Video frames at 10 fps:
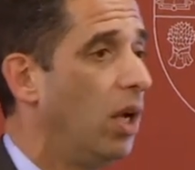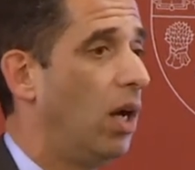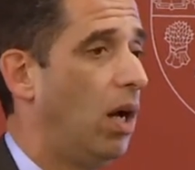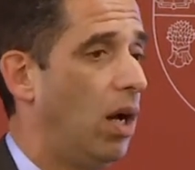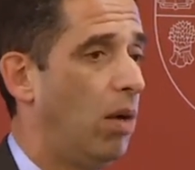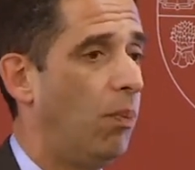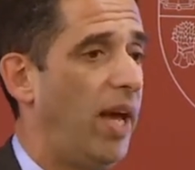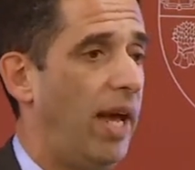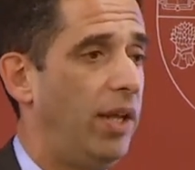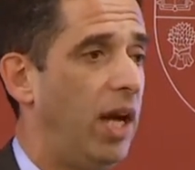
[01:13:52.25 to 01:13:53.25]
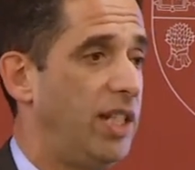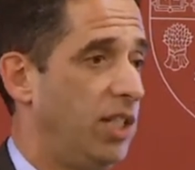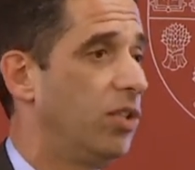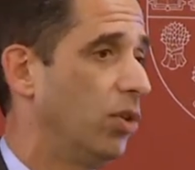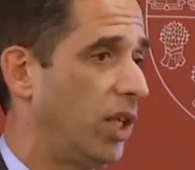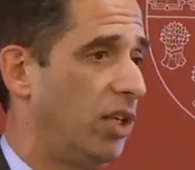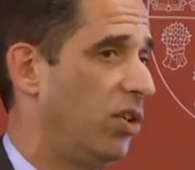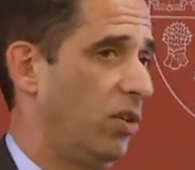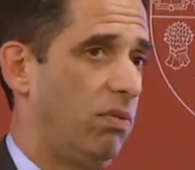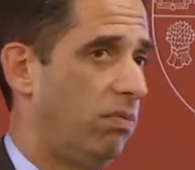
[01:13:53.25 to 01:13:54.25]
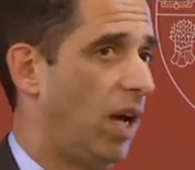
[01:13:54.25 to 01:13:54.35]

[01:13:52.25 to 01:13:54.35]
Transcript: um, and I need to look into,